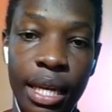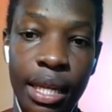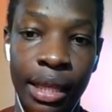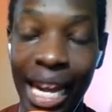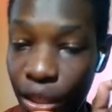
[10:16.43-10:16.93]

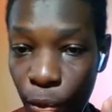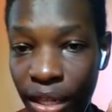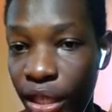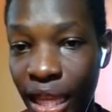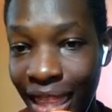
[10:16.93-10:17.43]
That is
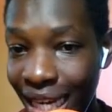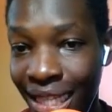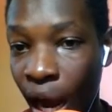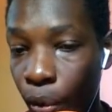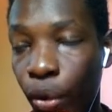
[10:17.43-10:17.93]
what that is
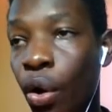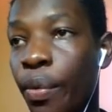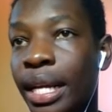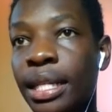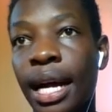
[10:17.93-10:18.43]
how you
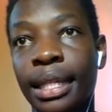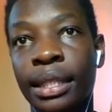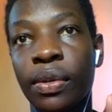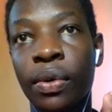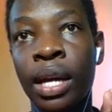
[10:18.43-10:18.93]
correct
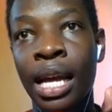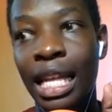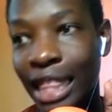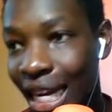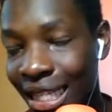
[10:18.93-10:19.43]
Arsenal.
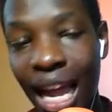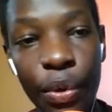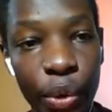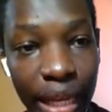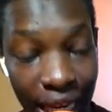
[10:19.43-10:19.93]
That is how
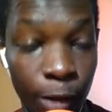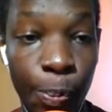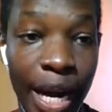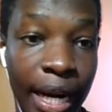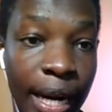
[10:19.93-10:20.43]
you get
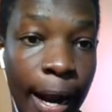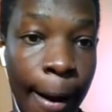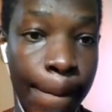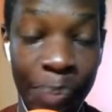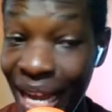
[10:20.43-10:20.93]
back
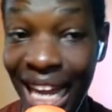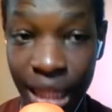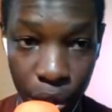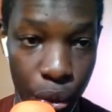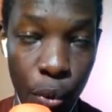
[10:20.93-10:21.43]
the
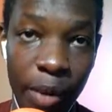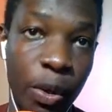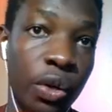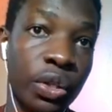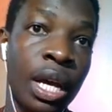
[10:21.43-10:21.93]
Arsenal you want.
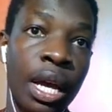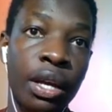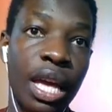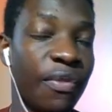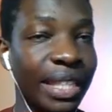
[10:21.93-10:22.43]
Because
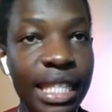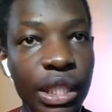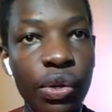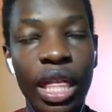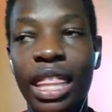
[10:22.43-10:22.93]
ever since
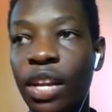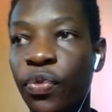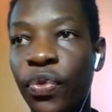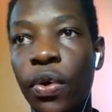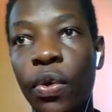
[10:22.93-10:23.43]

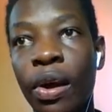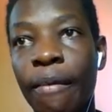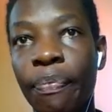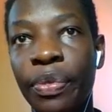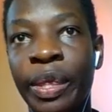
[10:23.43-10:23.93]
2004,
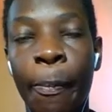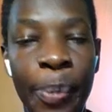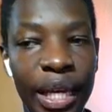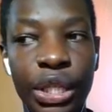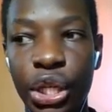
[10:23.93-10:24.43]
the
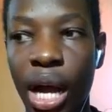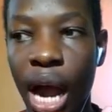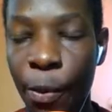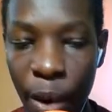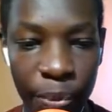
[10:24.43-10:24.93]
picture
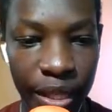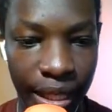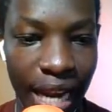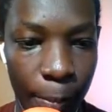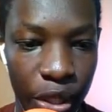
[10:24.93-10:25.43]
around this
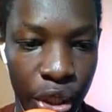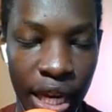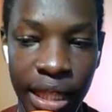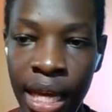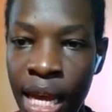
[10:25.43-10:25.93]
club has
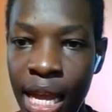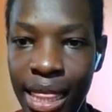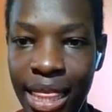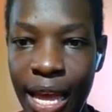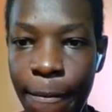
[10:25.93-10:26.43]
changed.
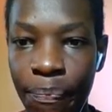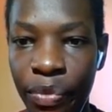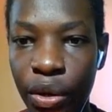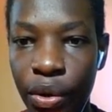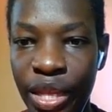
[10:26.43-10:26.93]
The
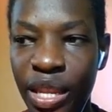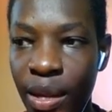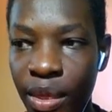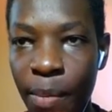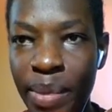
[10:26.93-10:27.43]

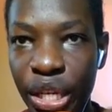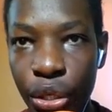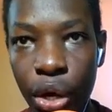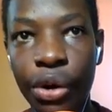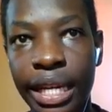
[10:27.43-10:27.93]

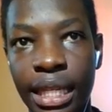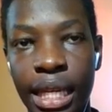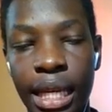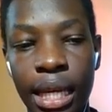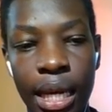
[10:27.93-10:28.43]

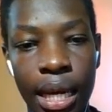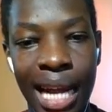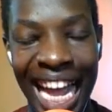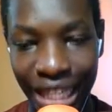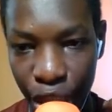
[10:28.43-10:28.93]
mediocrity
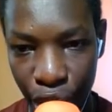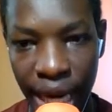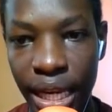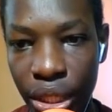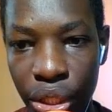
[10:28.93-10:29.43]
has
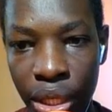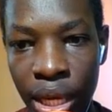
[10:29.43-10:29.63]
changed.